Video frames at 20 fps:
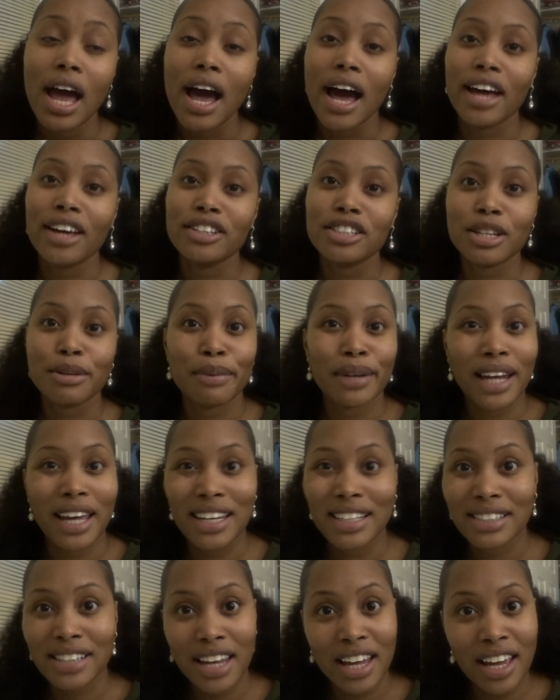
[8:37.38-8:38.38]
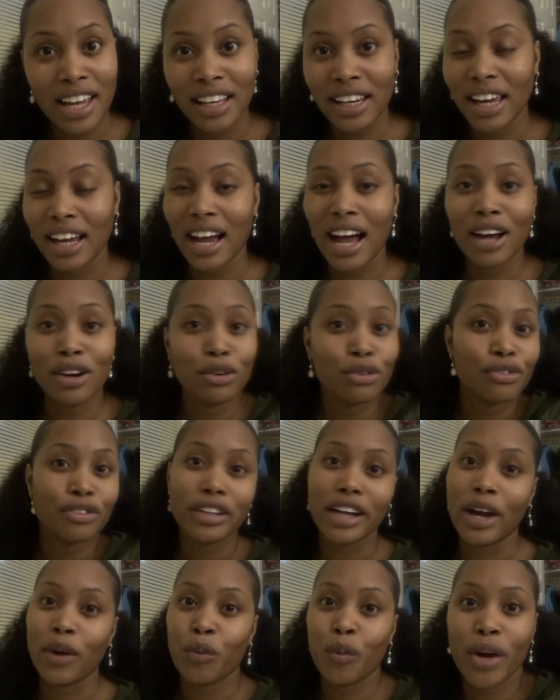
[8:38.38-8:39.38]
I used to be like, dang, like, I don't
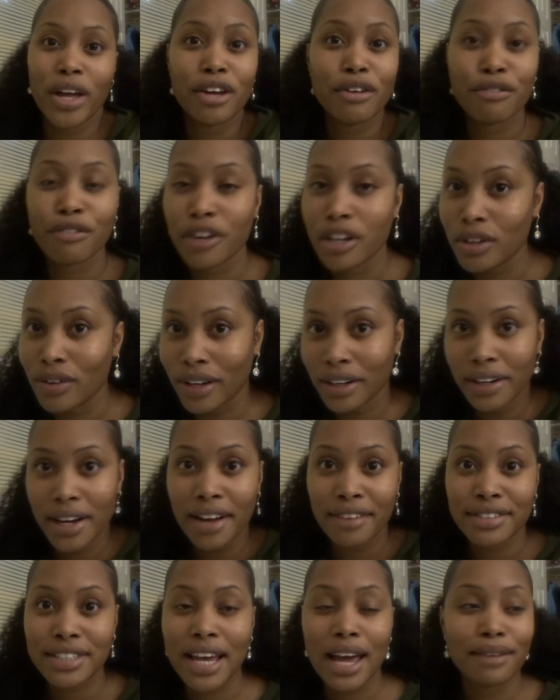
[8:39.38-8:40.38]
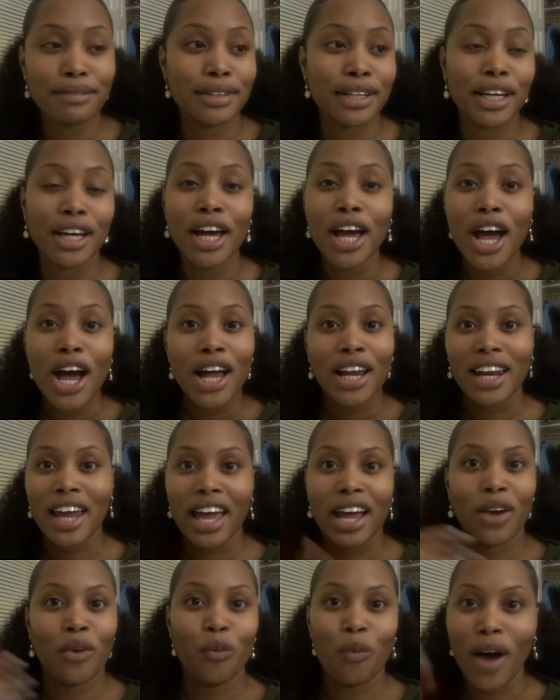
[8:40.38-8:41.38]
feel like waiting for you, I don't have time to,
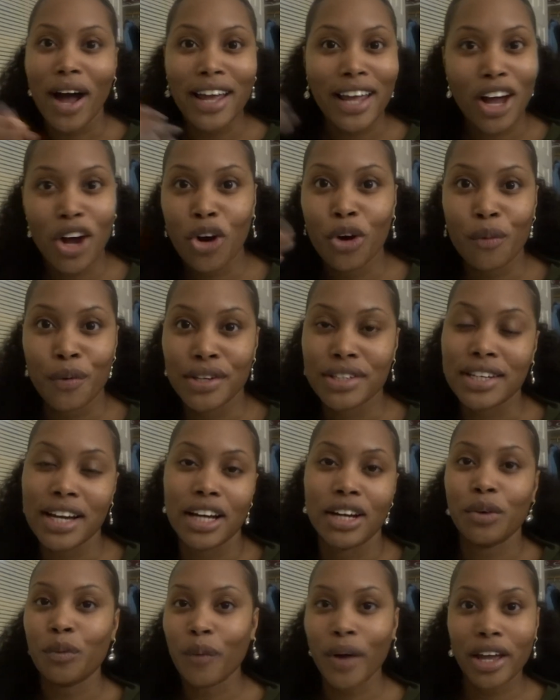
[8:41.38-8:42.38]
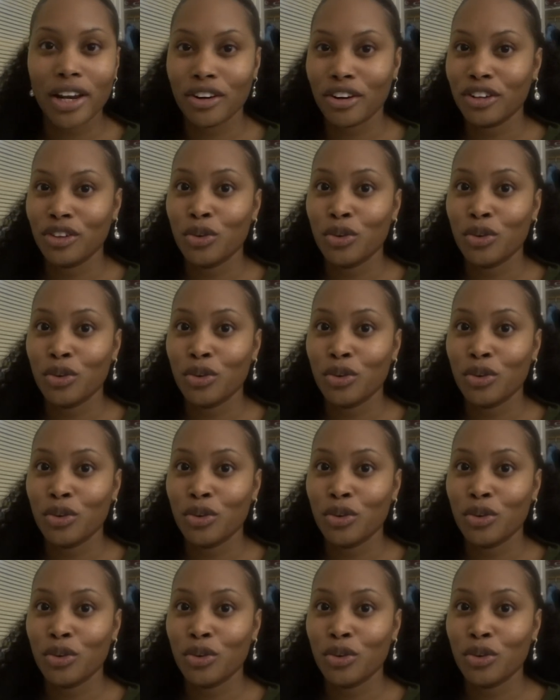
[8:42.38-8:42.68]
like, why I always gotta wait on